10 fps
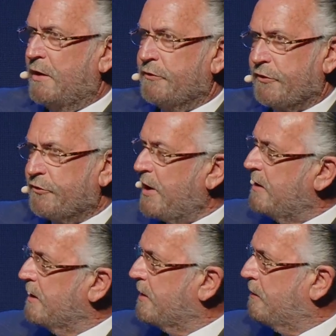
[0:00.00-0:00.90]

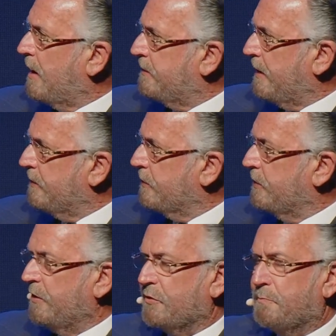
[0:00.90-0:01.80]
sustaining their
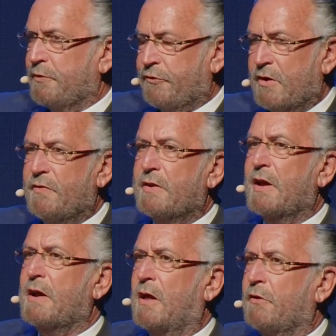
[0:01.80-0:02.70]
identities and preserving their
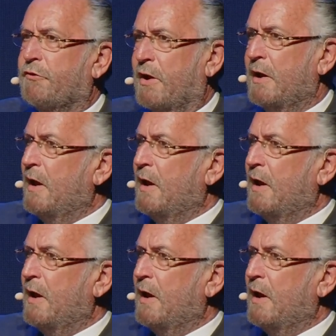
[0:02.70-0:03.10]
culture.